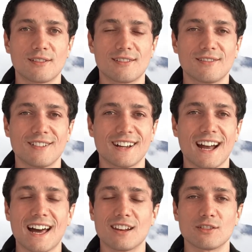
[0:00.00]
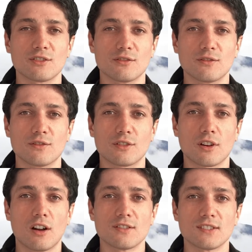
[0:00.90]
regardless of
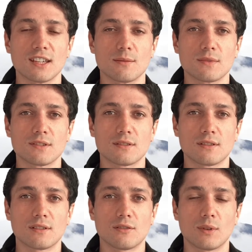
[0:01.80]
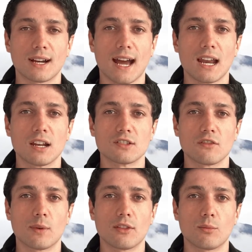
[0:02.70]
concepts, regardless of
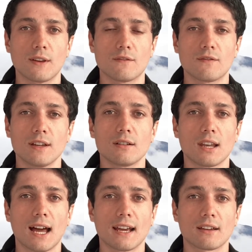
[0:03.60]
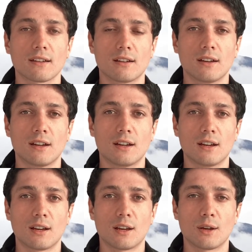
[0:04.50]
whether we feel like
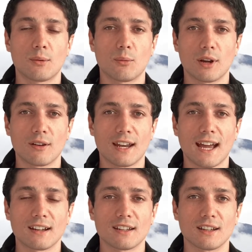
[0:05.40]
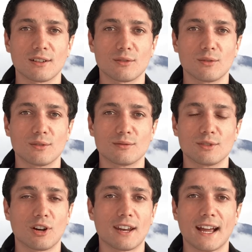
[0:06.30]
we're enacting or
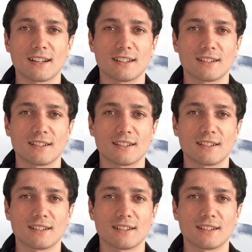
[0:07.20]
not acting.